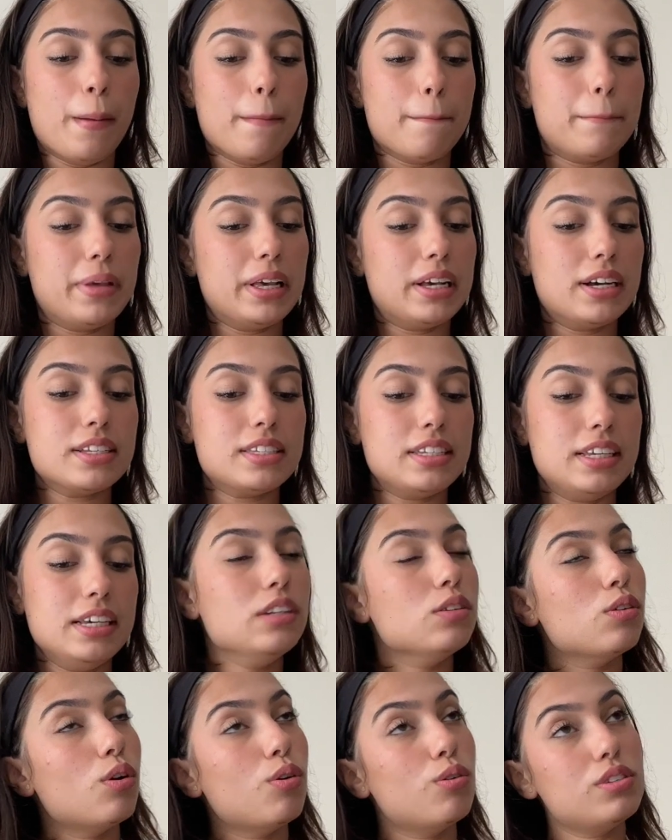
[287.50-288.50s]
because he
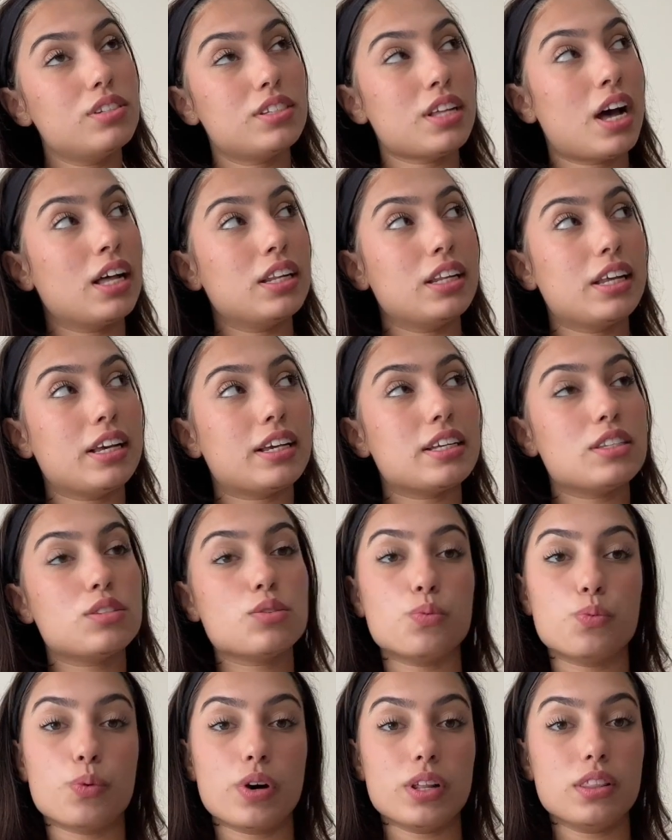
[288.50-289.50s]
knows that like it's
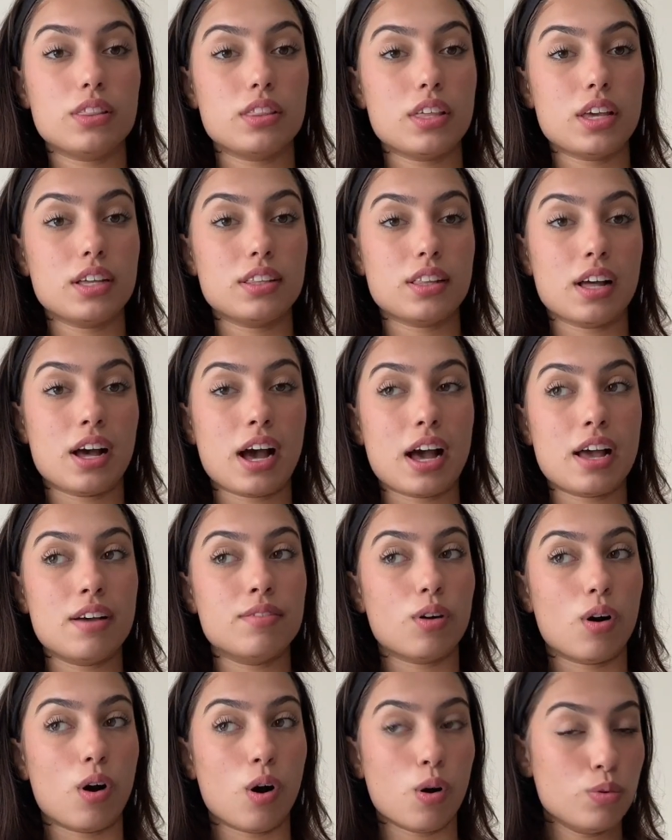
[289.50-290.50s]
one thing that I've
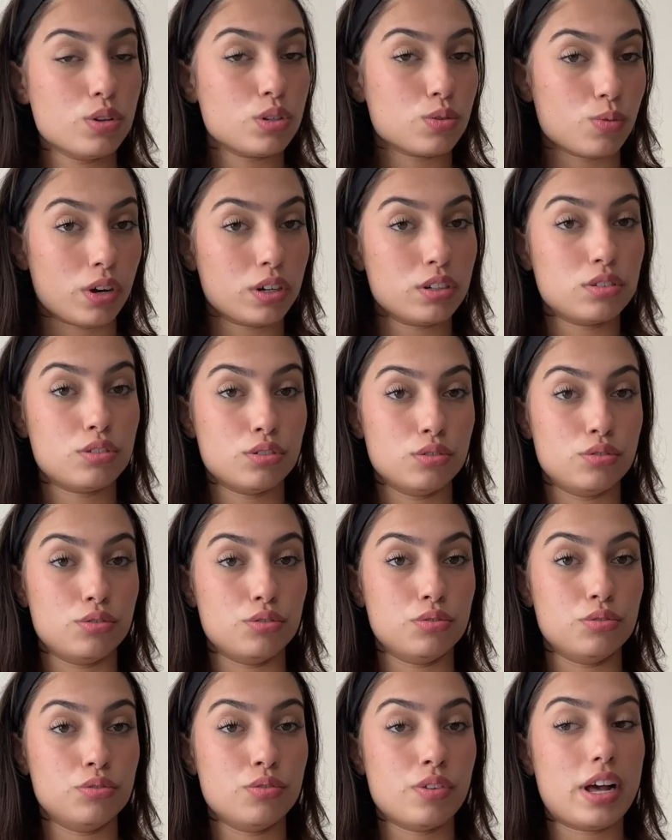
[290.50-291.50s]
always wanted to
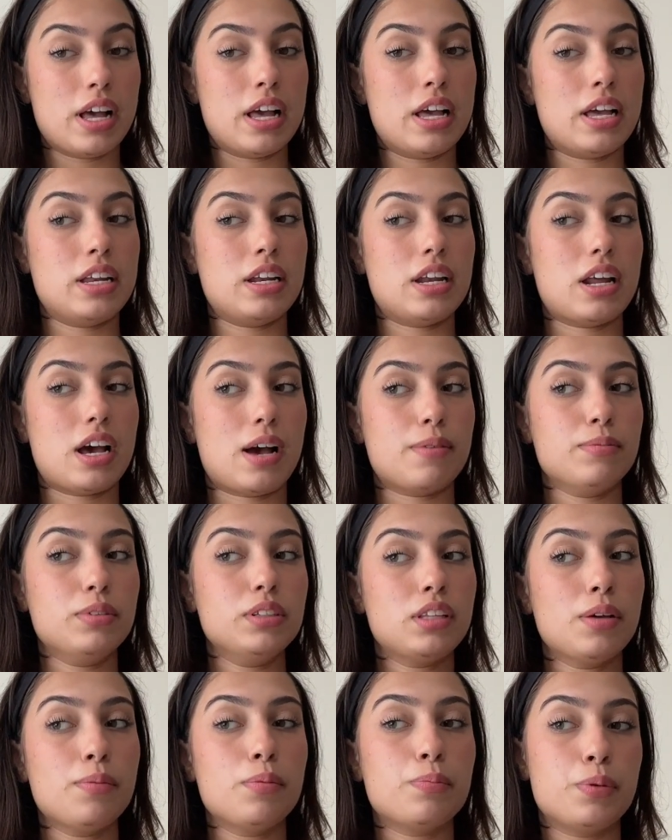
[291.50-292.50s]
do. And I'm the
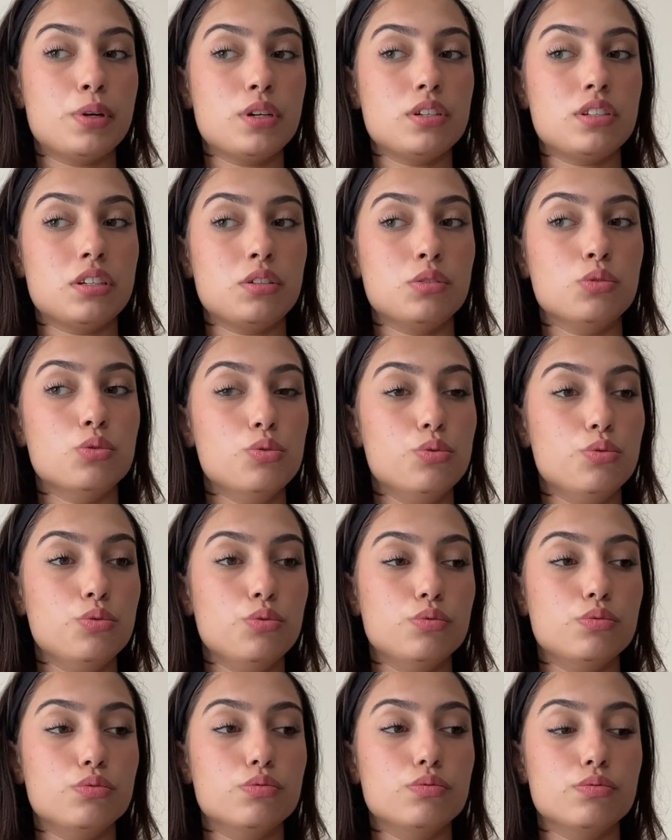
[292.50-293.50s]
type of person who
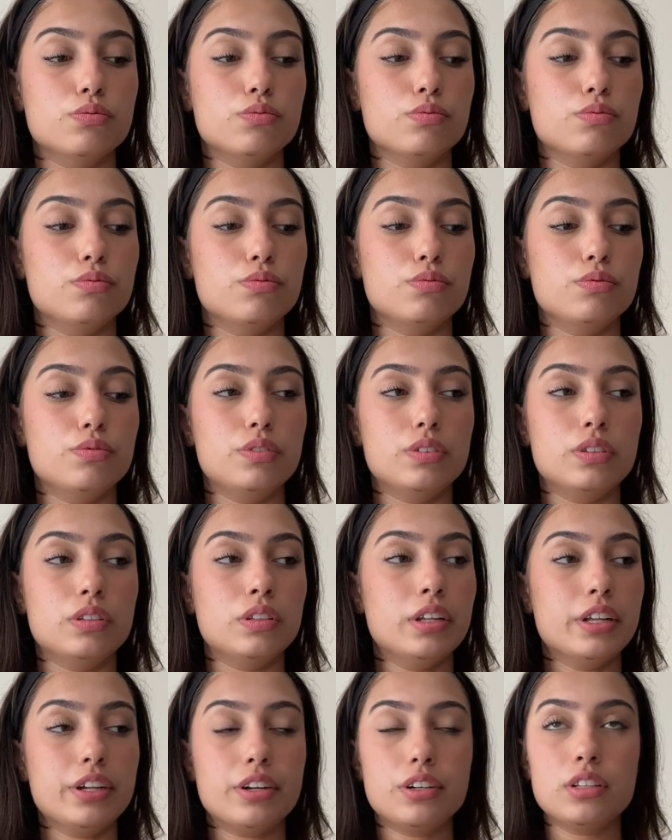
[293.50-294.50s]

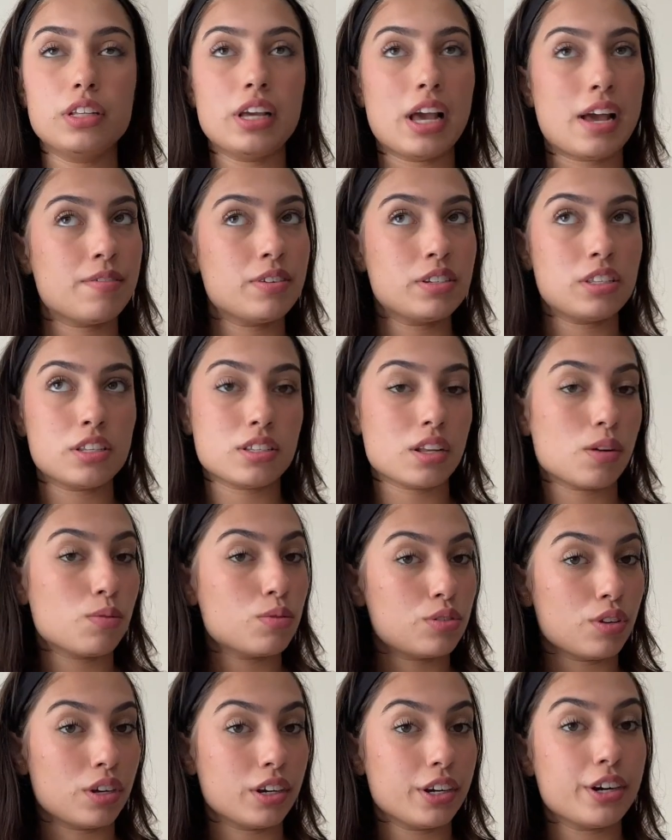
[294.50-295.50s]
literally ever since I was
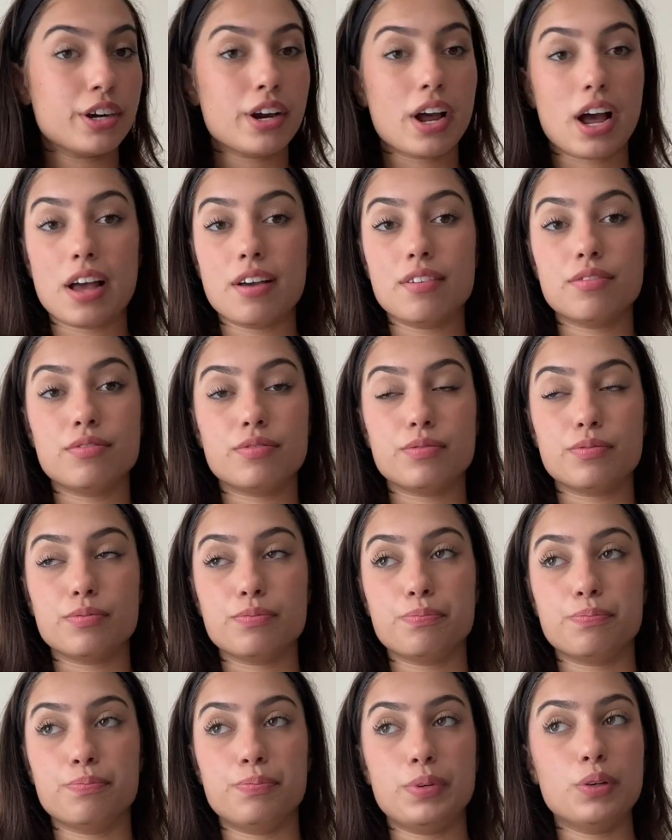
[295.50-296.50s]
younger, I've
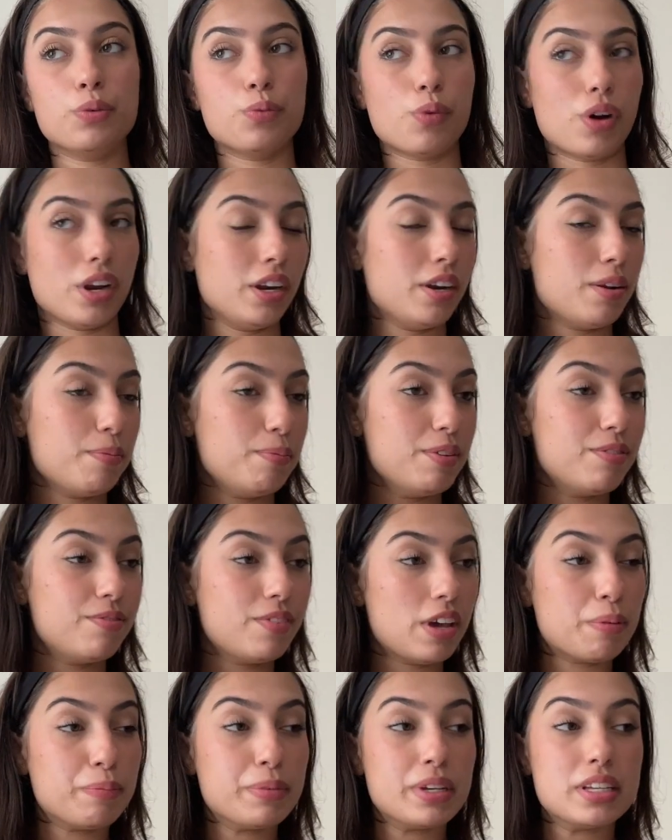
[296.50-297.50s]
been wanting to be
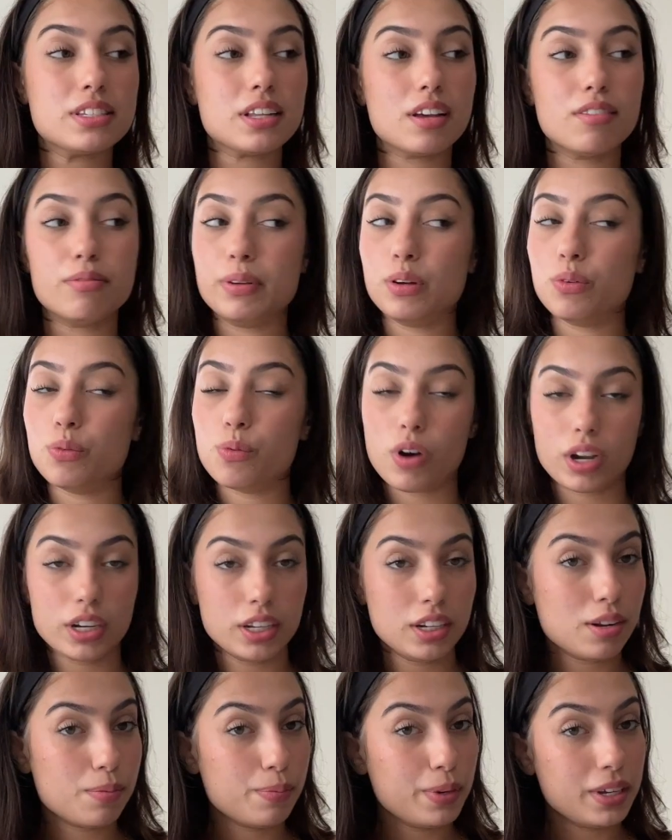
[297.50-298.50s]
famous. I've been
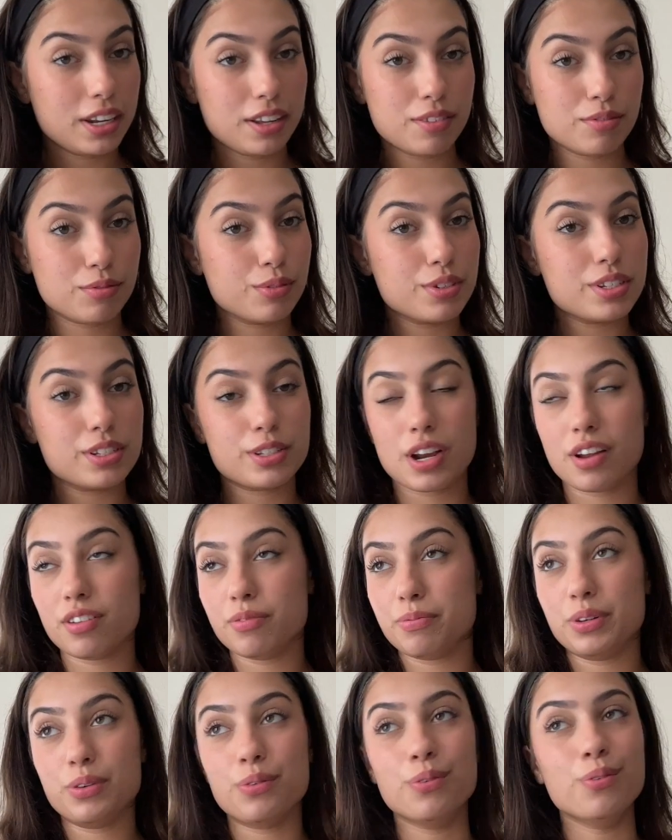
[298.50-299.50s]
wanting to be an influencer. I've
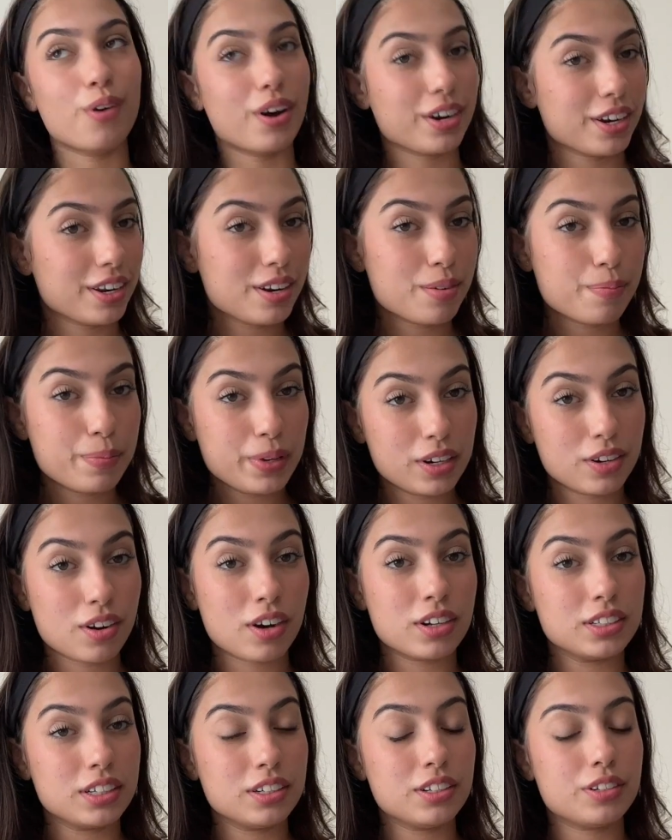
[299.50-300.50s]
been wanting to be a
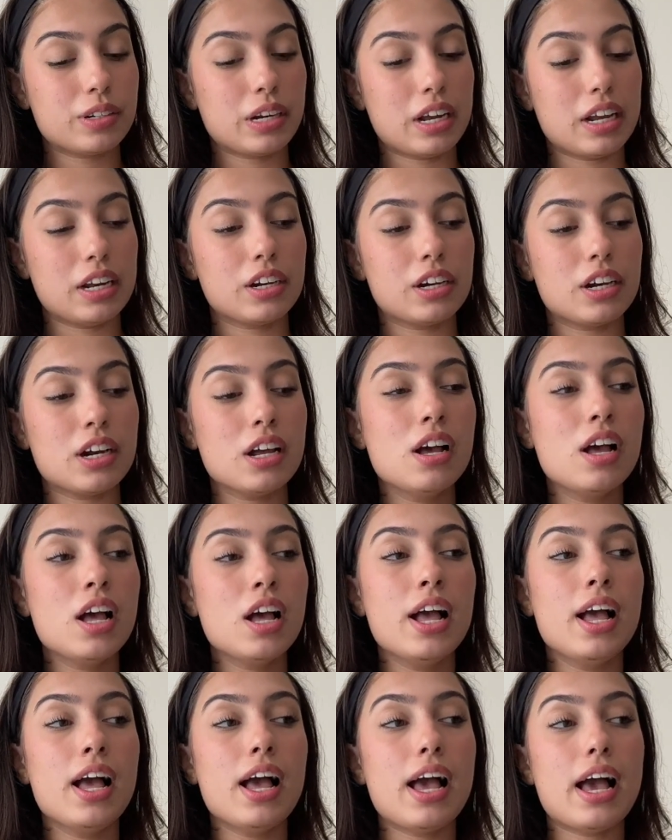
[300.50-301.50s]
content creator.
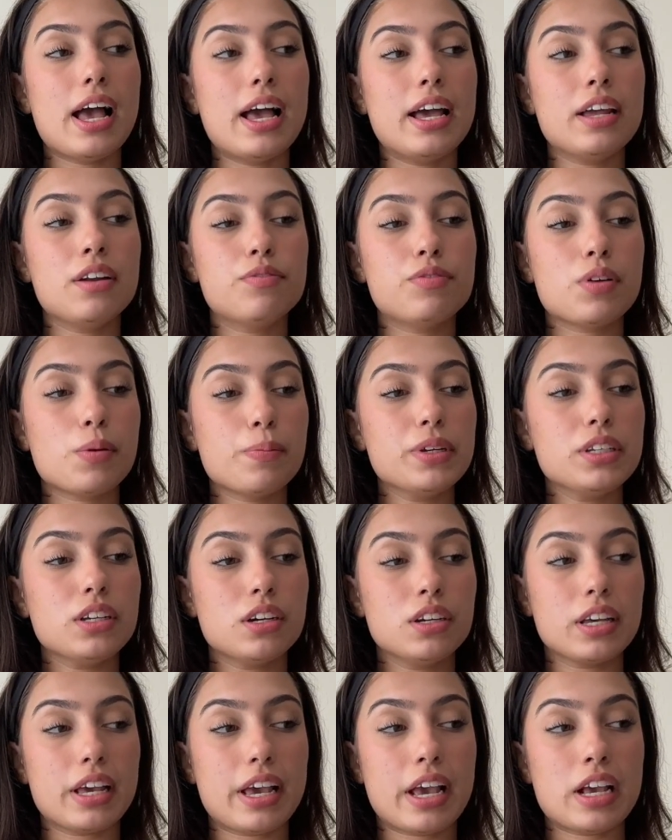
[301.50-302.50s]
And from a
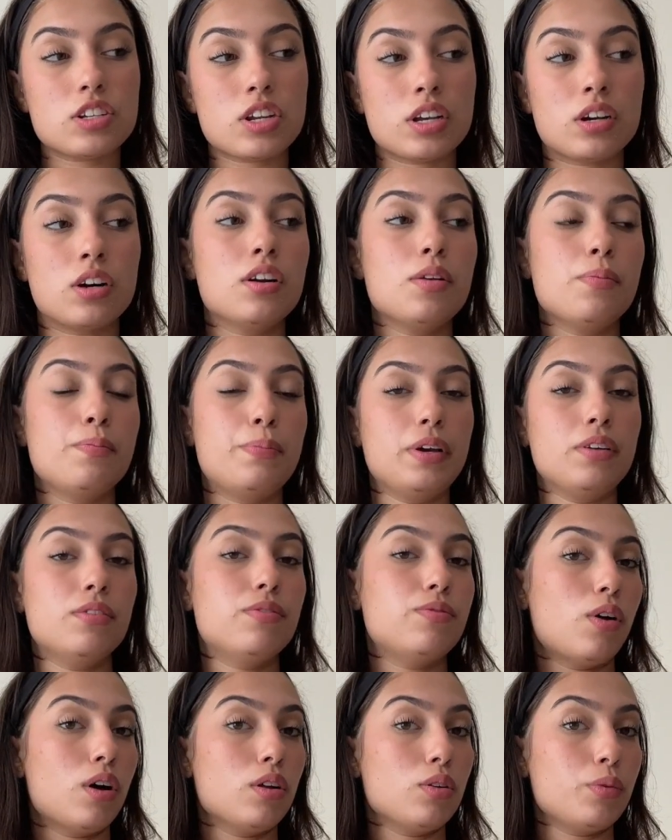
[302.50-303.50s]
young age, I got a big
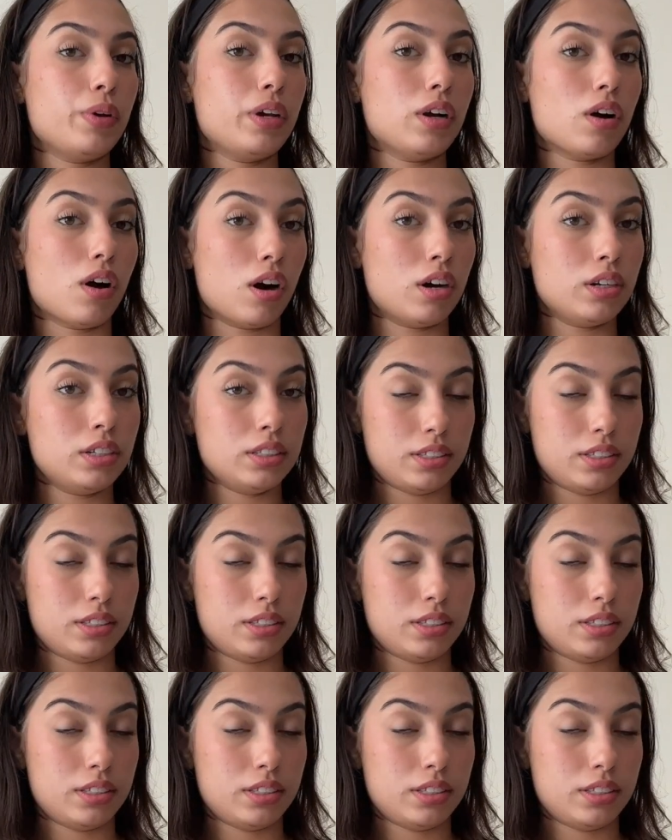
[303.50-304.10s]
following on